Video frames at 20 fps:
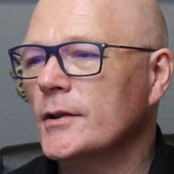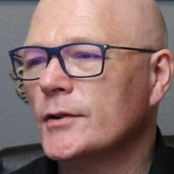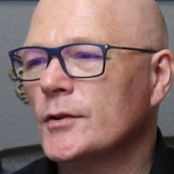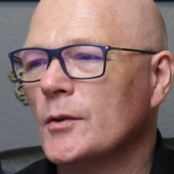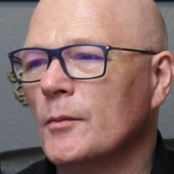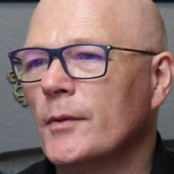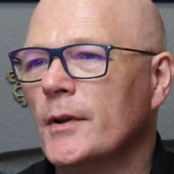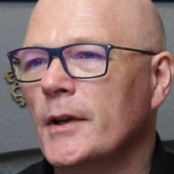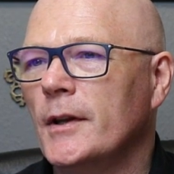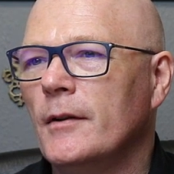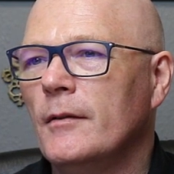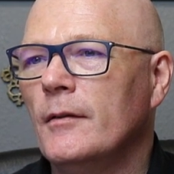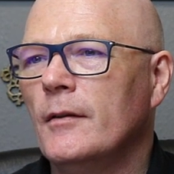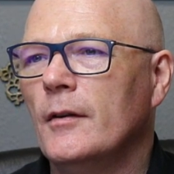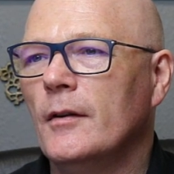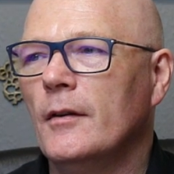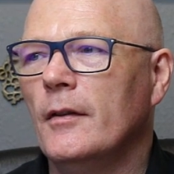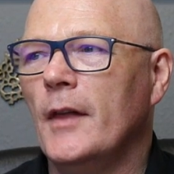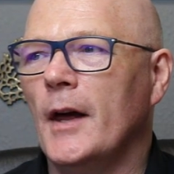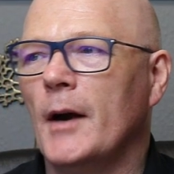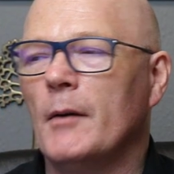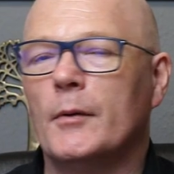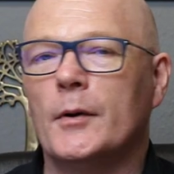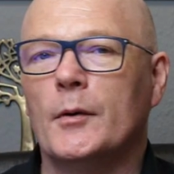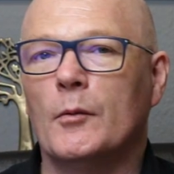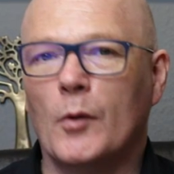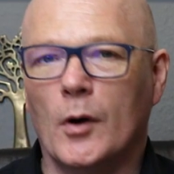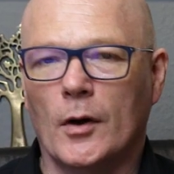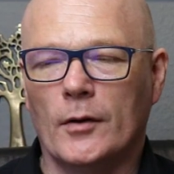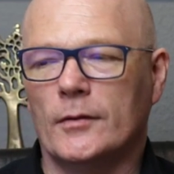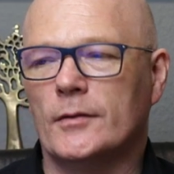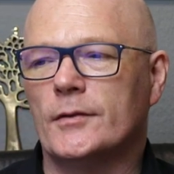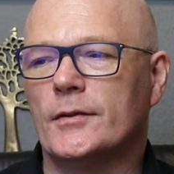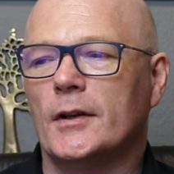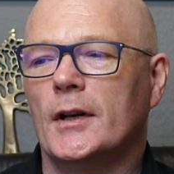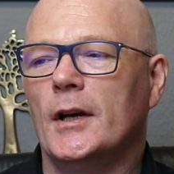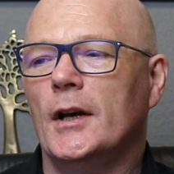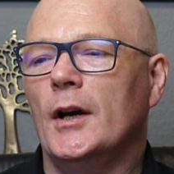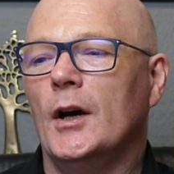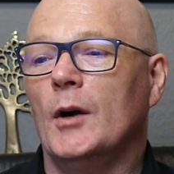to something that we want.
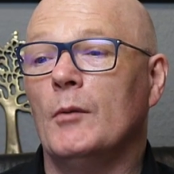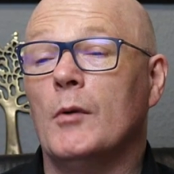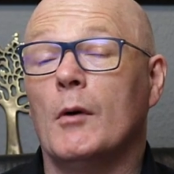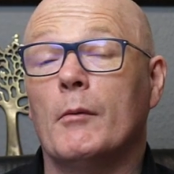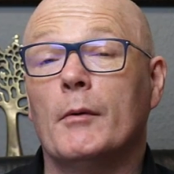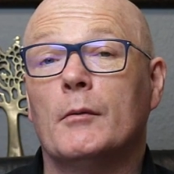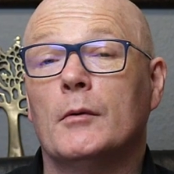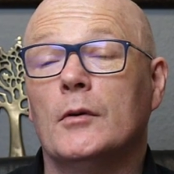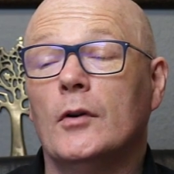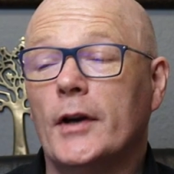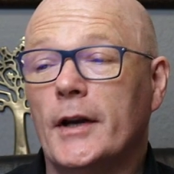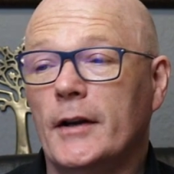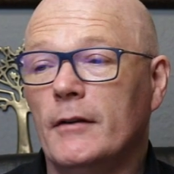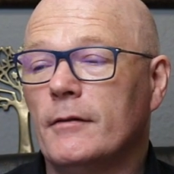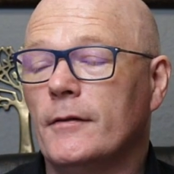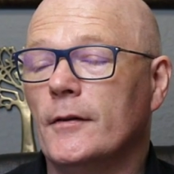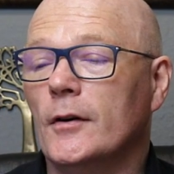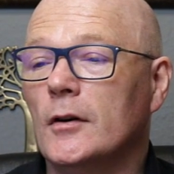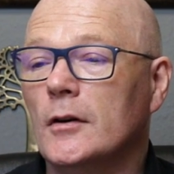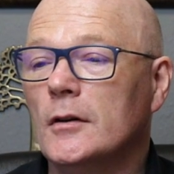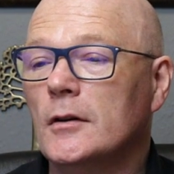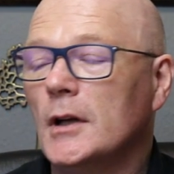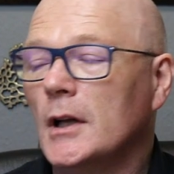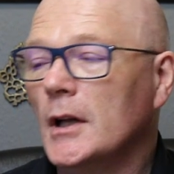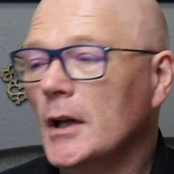And what we were looking for,